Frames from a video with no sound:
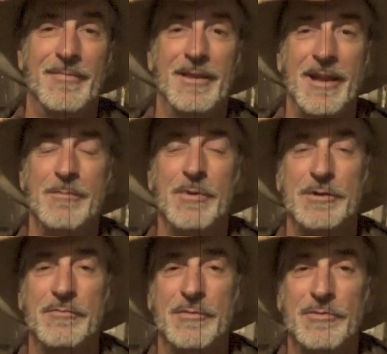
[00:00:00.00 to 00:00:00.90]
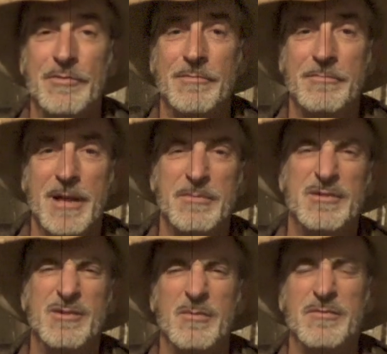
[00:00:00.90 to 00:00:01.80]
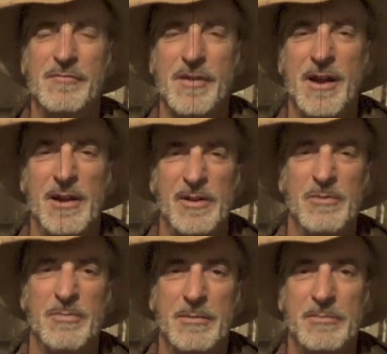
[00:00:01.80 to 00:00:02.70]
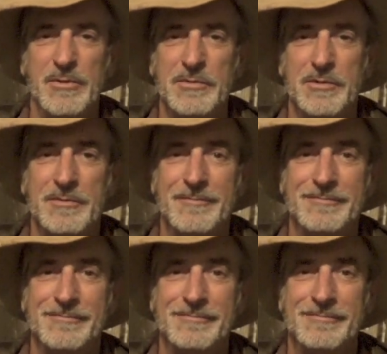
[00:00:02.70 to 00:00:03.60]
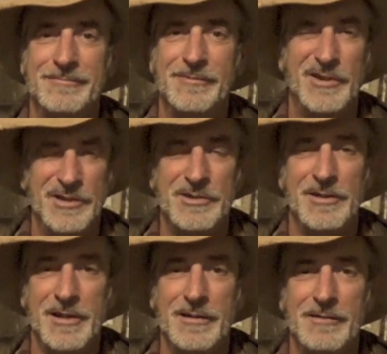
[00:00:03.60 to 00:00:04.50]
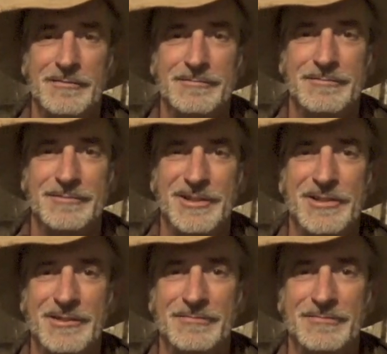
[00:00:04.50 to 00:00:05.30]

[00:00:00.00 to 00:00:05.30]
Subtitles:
ain't much of a story, but maybe some of you find it a little bit amusing. We'll catch you later. See you.